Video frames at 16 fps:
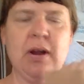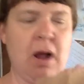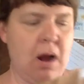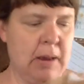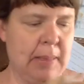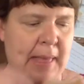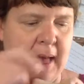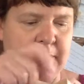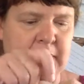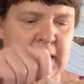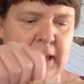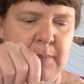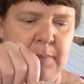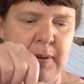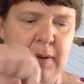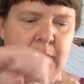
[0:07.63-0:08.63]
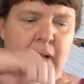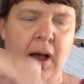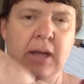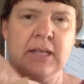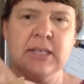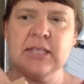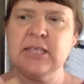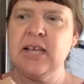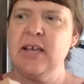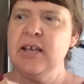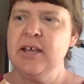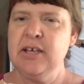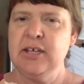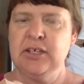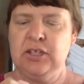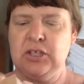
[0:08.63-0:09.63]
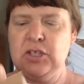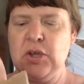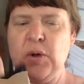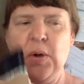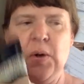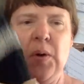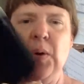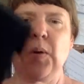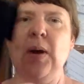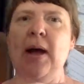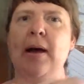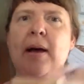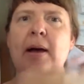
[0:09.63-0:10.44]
Art Lab Camp in a Box. So